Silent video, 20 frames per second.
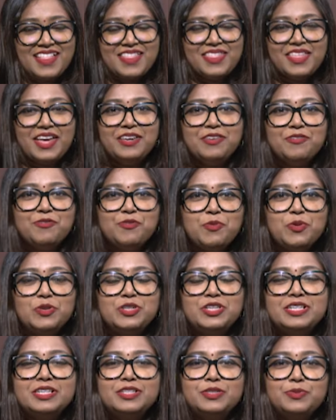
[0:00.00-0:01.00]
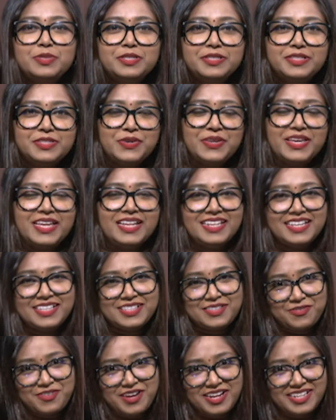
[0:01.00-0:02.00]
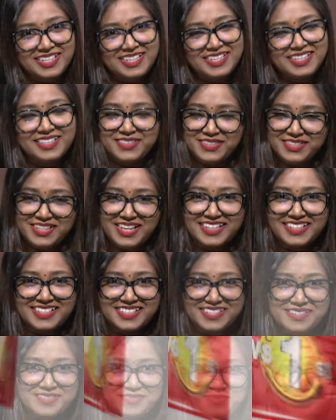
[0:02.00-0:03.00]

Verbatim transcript: Thank you for watching us. We'll see you again next Friday. Good night.